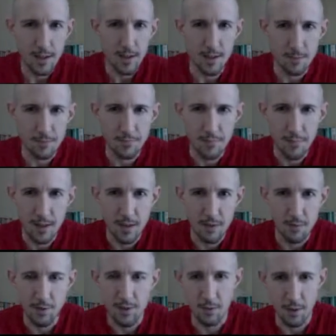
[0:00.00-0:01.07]

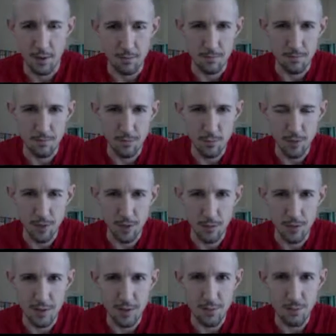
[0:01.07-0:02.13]
We'll talk
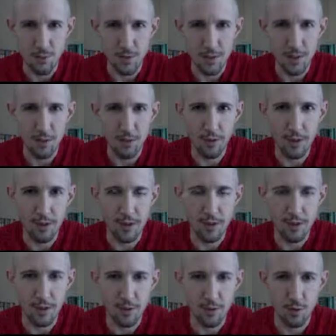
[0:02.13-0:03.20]
about this more later on
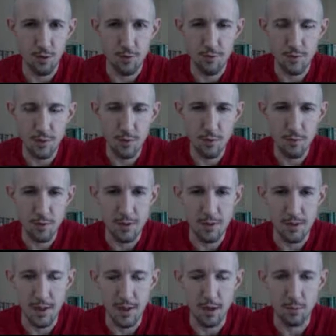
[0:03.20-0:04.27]
in another vitamin,
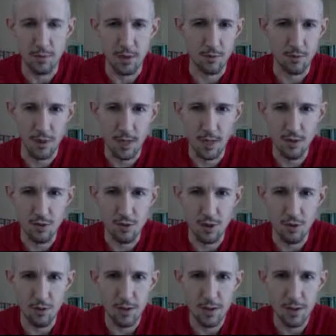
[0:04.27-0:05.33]
but I helped out with the cancer
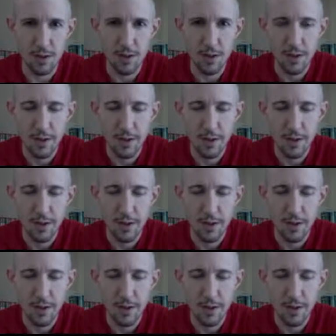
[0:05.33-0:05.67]
charity